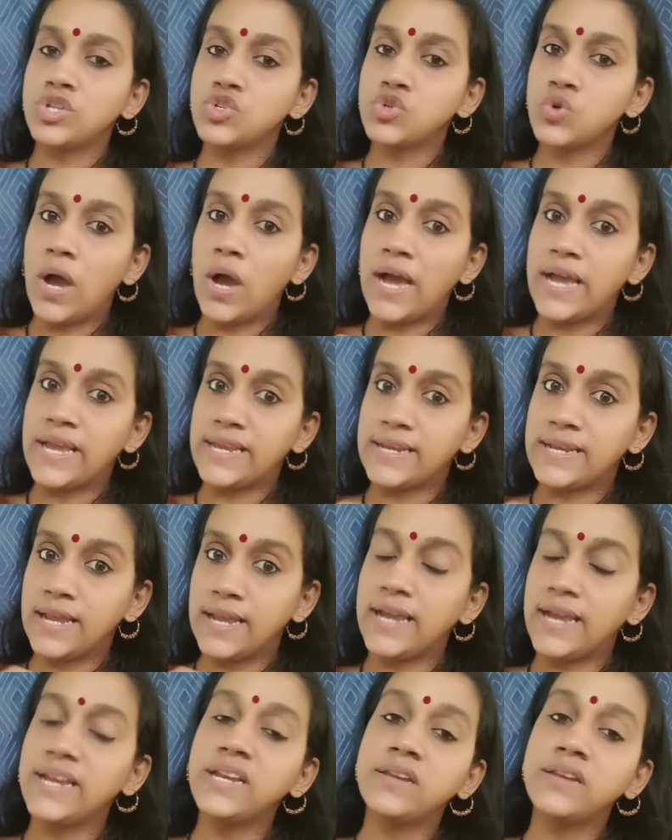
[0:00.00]
to
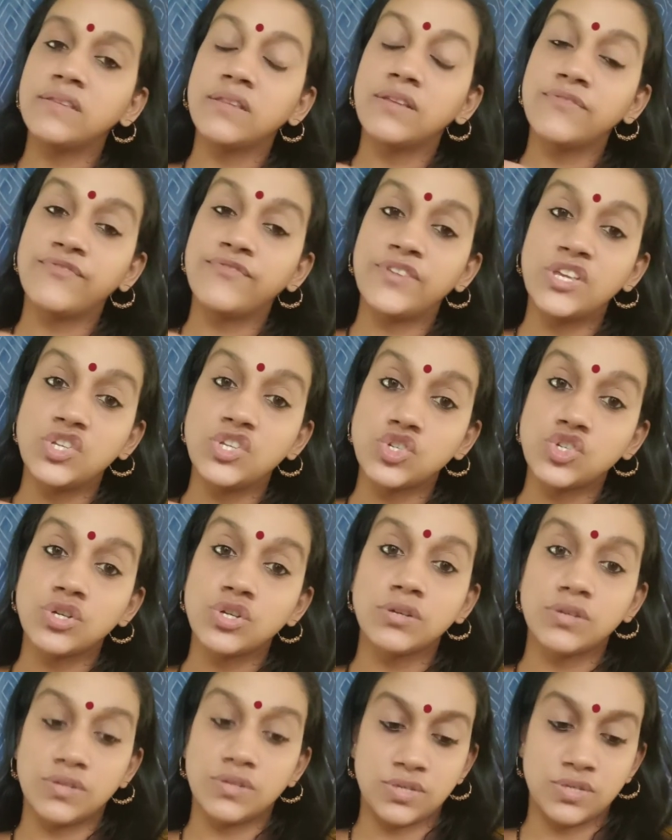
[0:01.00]
highlight the
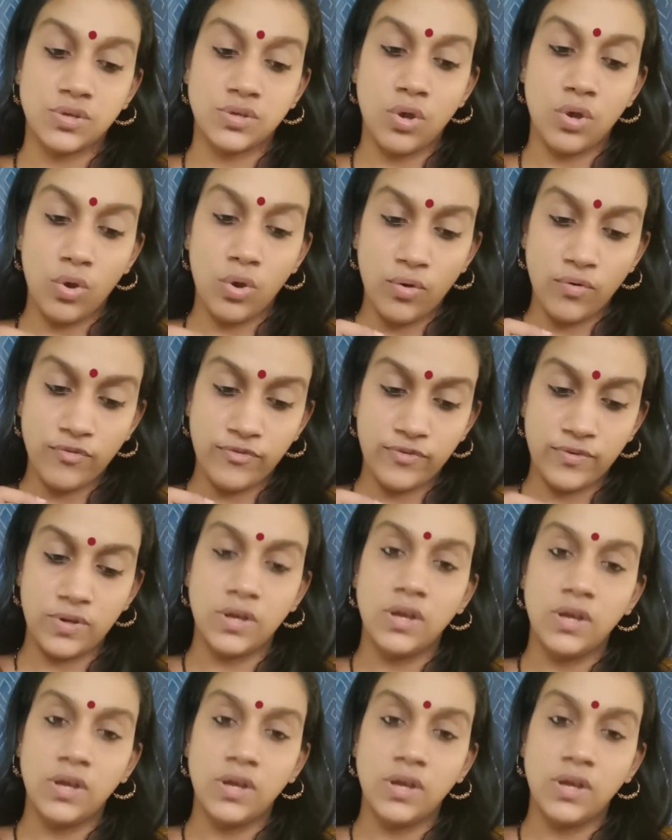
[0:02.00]
features of